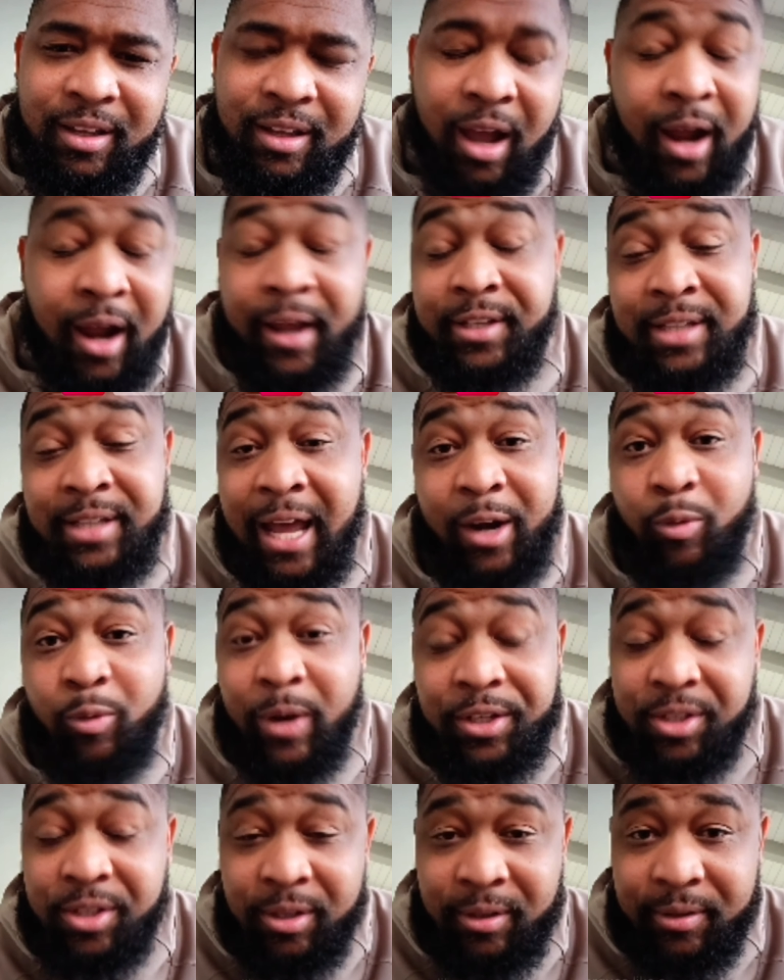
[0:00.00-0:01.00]
It's not
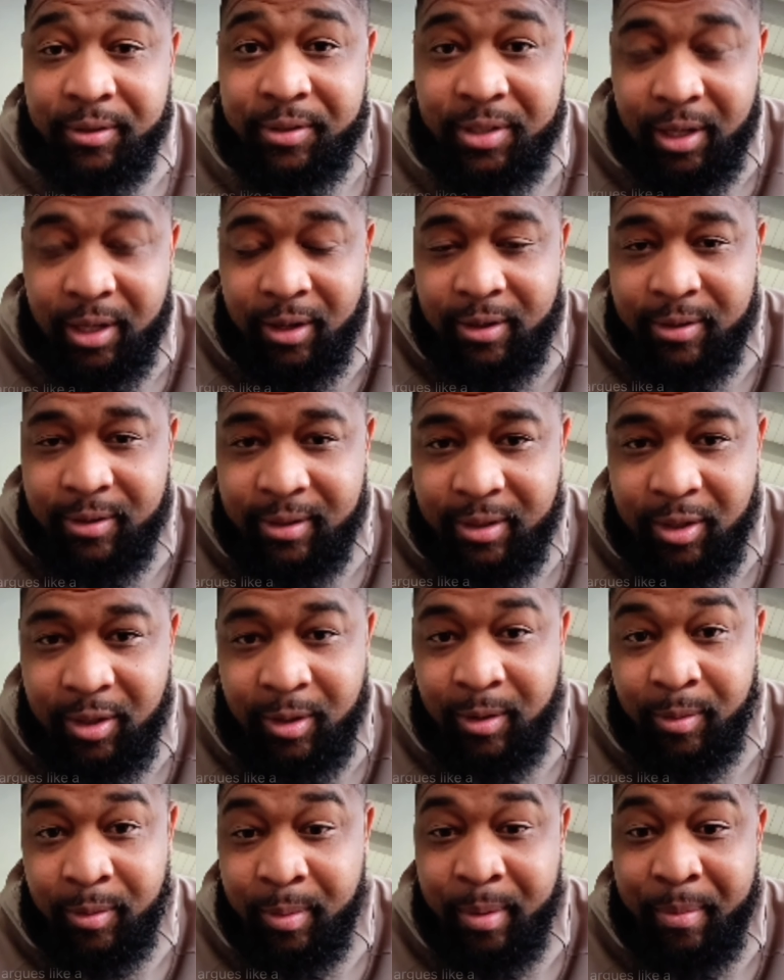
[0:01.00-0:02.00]
original. So
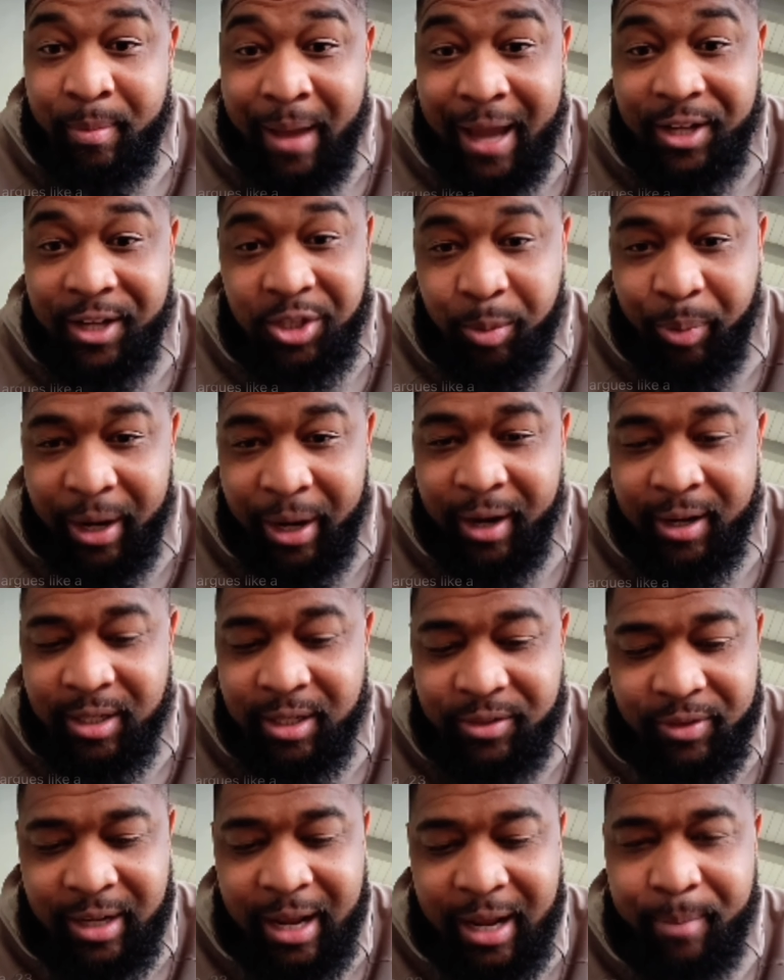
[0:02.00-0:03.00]
you be mad at your
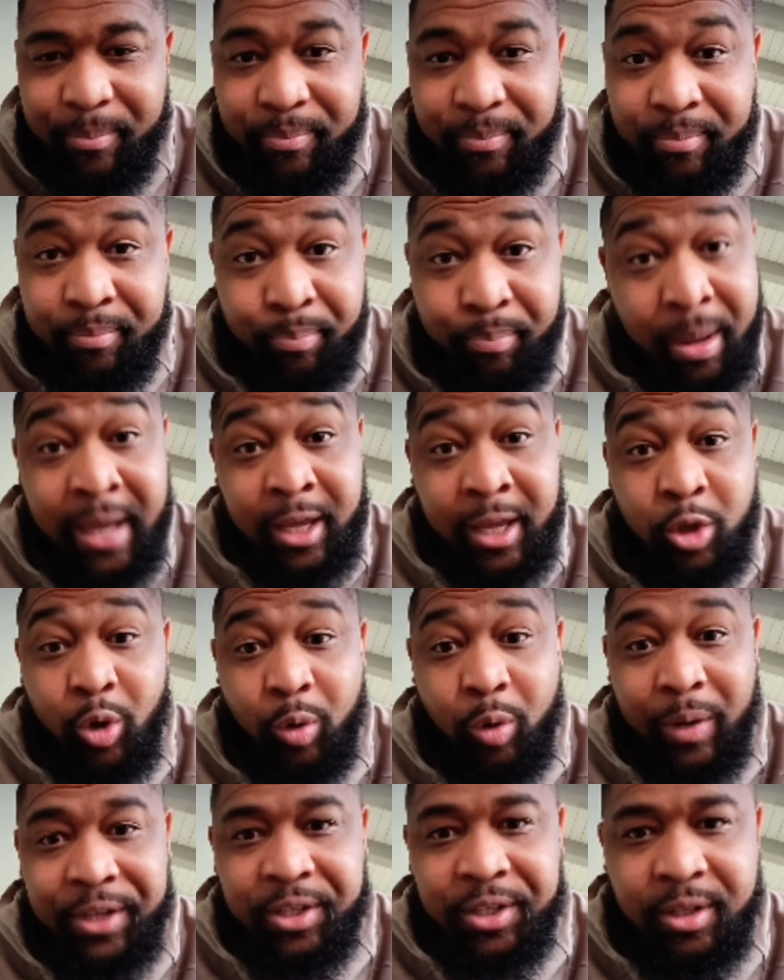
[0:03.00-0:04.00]
parents for not making
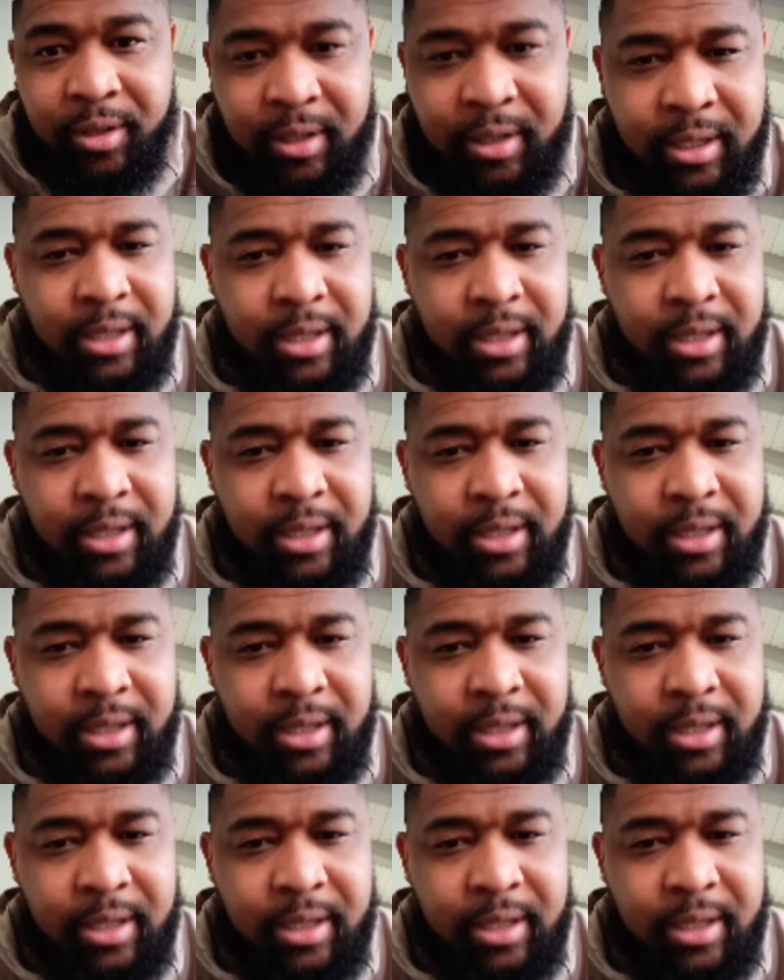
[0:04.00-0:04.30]
you original?